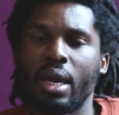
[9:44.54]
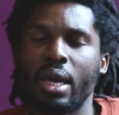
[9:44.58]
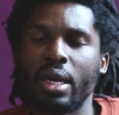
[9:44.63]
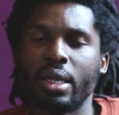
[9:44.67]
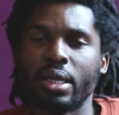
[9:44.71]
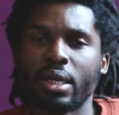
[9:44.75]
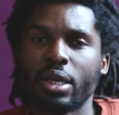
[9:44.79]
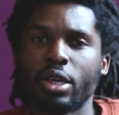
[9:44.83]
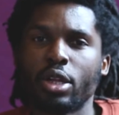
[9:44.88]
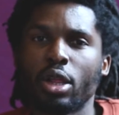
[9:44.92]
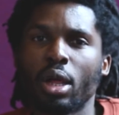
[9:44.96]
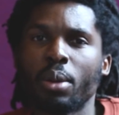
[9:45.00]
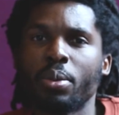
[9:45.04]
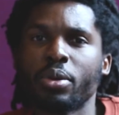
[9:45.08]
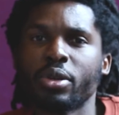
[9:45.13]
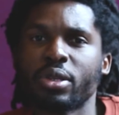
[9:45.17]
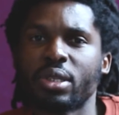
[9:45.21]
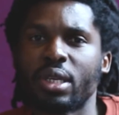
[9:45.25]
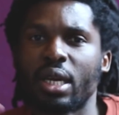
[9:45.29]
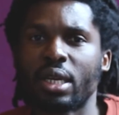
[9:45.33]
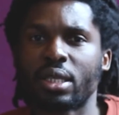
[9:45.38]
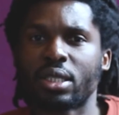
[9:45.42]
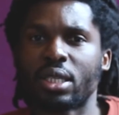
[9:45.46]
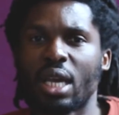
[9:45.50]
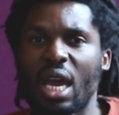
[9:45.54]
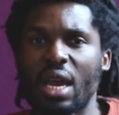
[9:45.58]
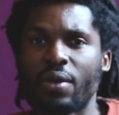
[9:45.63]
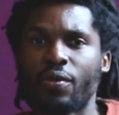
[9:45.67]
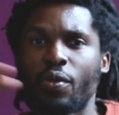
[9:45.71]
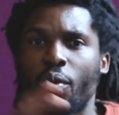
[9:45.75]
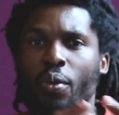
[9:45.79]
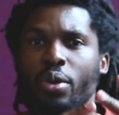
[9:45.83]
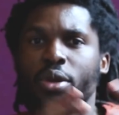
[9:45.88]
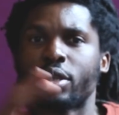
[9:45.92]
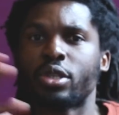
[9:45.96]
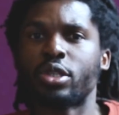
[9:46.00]
In a global sense,
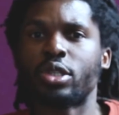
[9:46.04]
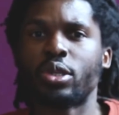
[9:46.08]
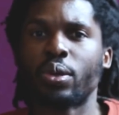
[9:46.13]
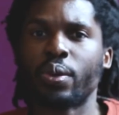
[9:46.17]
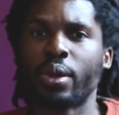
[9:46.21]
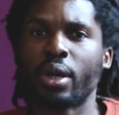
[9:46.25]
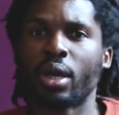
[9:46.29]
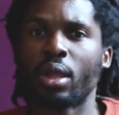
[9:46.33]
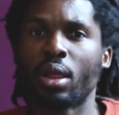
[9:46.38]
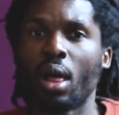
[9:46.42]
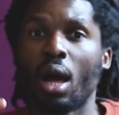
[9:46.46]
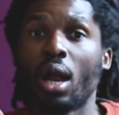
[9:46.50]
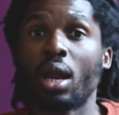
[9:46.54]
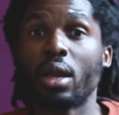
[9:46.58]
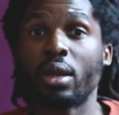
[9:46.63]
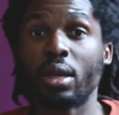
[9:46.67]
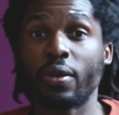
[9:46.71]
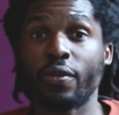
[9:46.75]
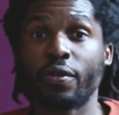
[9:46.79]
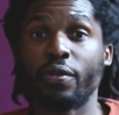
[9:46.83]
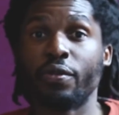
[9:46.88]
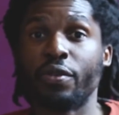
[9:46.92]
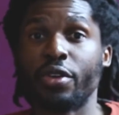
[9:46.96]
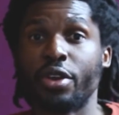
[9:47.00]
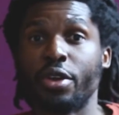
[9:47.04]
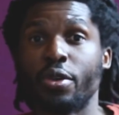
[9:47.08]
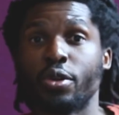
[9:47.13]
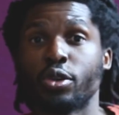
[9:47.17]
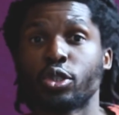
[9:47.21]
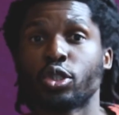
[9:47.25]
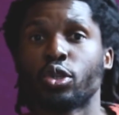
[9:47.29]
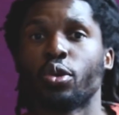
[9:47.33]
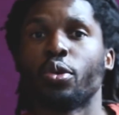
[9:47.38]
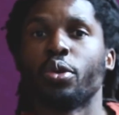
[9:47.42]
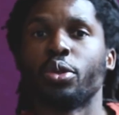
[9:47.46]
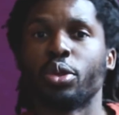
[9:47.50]
everyone is doing a lot of different
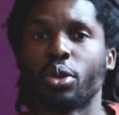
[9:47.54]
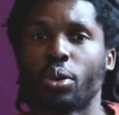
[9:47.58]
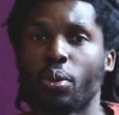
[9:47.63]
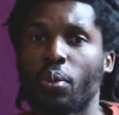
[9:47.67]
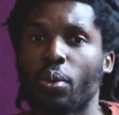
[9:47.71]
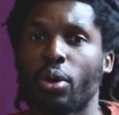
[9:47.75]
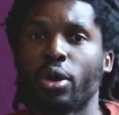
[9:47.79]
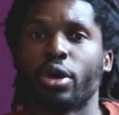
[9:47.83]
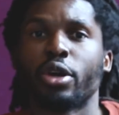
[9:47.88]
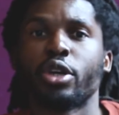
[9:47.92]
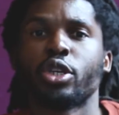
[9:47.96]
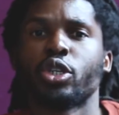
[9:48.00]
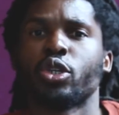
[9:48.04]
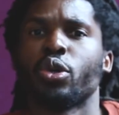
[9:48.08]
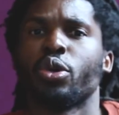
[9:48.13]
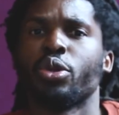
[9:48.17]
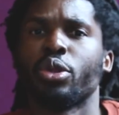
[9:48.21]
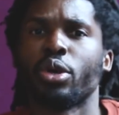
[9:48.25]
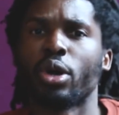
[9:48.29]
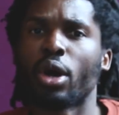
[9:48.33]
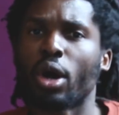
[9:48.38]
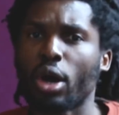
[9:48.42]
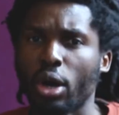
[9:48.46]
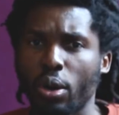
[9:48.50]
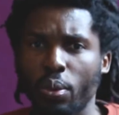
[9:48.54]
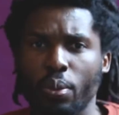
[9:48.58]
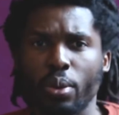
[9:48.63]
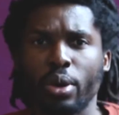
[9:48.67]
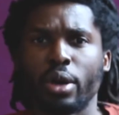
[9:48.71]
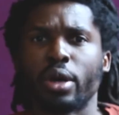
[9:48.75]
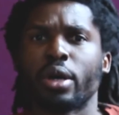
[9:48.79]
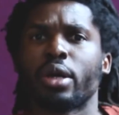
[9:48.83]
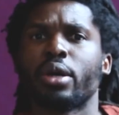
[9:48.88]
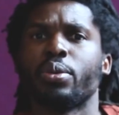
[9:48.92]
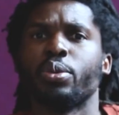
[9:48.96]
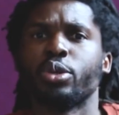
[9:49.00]
videos showing their work, showing their
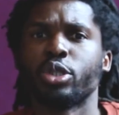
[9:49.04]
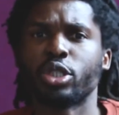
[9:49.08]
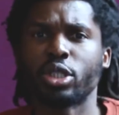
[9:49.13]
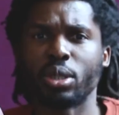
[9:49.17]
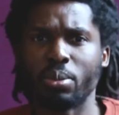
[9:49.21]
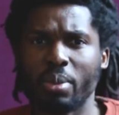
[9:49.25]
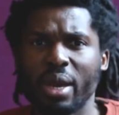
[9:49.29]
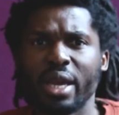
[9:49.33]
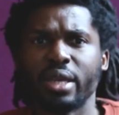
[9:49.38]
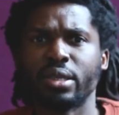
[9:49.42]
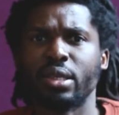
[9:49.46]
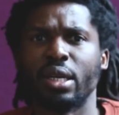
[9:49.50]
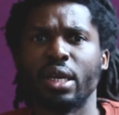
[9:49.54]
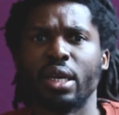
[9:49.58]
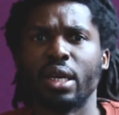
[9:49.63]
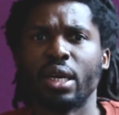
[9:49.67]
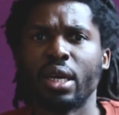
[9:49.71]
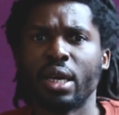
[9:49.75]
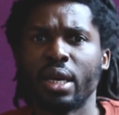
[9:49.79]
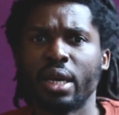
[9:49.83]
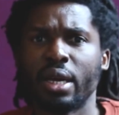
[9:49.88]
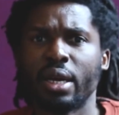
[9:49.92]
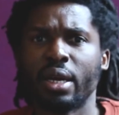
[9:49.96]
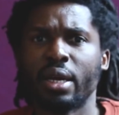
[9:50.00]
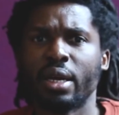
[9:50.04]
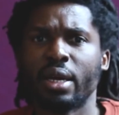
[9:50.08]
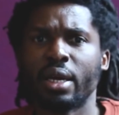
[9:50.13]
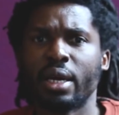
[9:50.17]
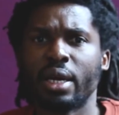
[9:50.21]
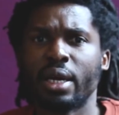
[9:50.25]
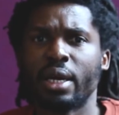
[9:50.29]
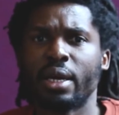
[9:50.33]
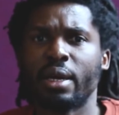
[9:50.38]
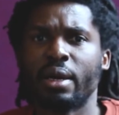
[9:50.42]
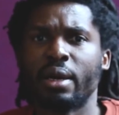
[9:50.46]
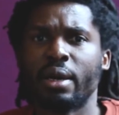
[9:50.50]
artwork, which is amazing.
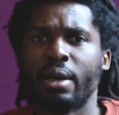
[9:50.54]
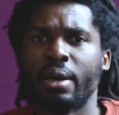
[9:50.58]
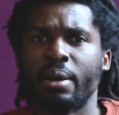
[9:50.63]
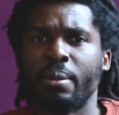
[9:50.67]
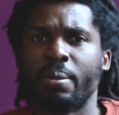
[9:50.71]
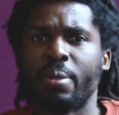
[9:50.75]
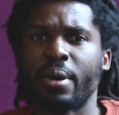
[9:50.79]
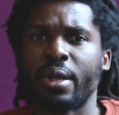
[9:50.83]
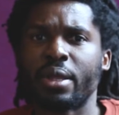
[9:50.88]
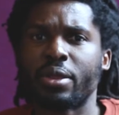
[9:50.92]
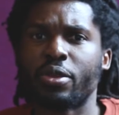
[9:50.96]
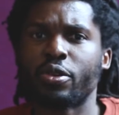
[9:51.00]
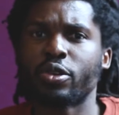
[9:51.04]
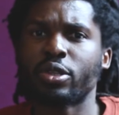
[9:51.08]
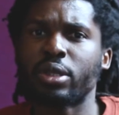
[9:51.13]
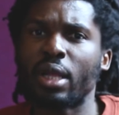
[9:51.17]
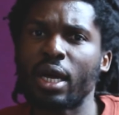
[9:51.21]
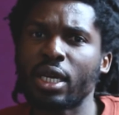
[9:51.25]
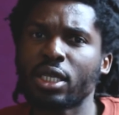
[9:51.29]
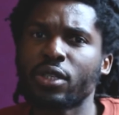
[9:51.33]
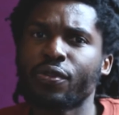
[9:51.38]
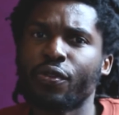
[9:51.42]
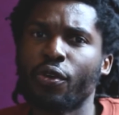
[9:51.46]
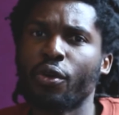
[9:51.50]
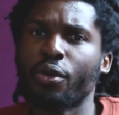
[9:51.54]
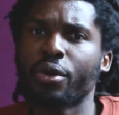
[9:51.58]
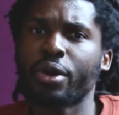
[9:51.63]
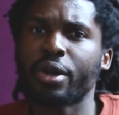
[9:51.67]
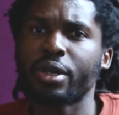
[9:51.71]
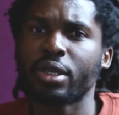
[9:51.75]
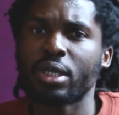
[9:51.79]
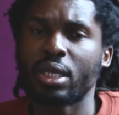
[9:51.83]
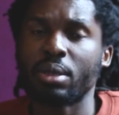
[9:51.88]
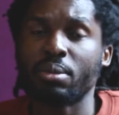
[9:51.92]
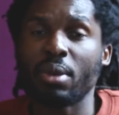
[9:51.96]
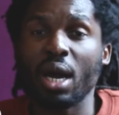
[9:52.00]
But there's less
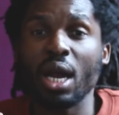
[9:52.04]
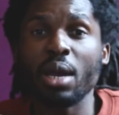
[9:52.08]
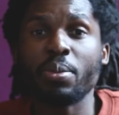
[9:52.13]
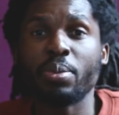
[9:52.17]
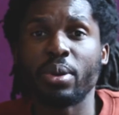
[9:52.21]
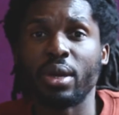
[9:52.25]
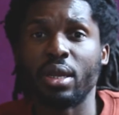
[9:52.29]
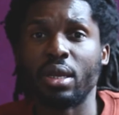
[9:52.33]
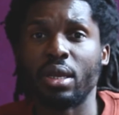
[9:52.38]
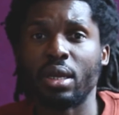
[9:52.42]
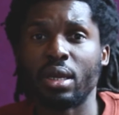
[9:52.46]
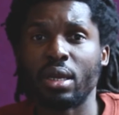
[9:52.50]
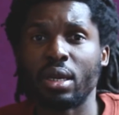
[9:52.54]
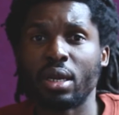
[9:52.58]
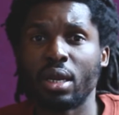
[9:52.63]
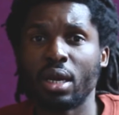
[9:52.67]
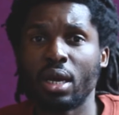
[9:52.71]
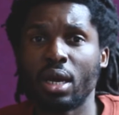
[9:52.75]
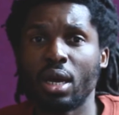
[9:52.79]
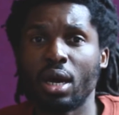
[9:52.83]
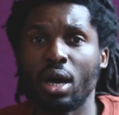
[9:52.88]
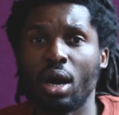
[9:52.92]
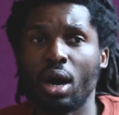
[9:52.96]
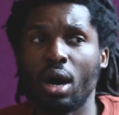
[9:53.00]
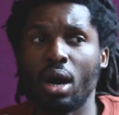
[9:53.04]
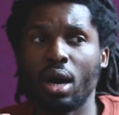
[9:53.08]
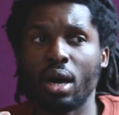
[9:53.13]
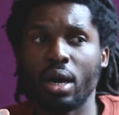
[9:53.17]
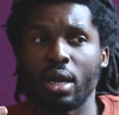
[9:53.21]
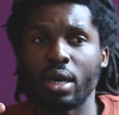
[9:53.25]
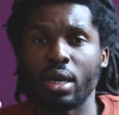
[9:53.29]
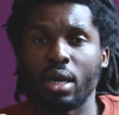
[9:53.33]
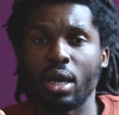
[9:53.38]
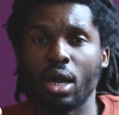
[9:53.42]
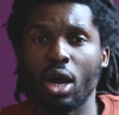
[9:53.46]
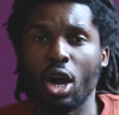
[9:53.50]
focus, in my opinion,
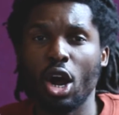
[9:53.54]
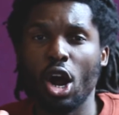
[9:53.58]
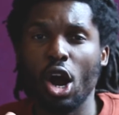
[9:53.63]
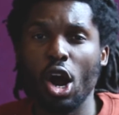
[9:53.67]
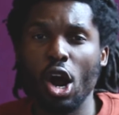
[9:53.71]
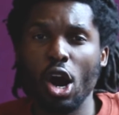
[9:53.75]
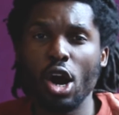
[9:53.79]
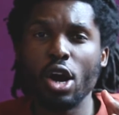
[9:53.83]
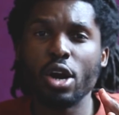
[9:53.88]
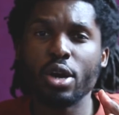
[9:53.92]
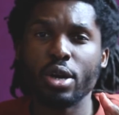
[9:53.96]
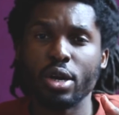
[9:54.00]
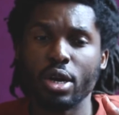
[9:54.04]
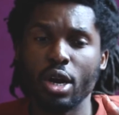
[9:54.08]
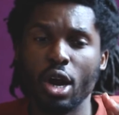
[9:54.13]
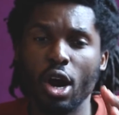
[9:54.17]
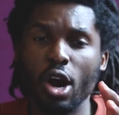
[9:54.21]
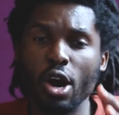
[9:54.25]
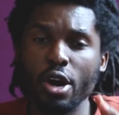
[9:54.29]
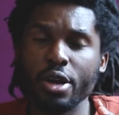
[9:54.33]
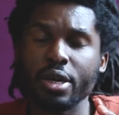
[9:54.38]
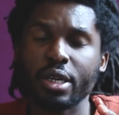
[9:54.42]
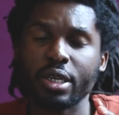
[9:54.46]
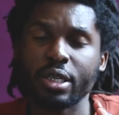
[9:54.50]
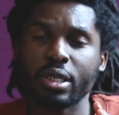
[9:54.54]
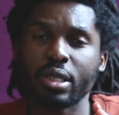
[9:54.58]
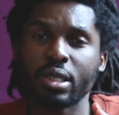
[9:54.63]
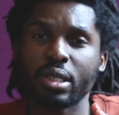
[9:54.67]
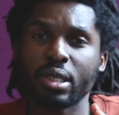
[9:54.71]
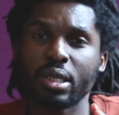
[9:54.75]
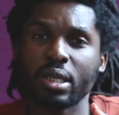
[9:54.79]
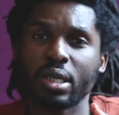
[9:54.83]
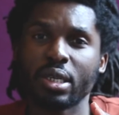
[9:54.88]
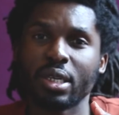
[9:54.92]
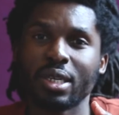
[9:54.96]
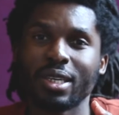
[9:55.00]
on art
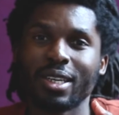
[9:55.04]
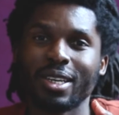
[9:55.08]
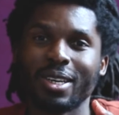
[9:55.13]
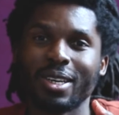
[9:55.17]
artists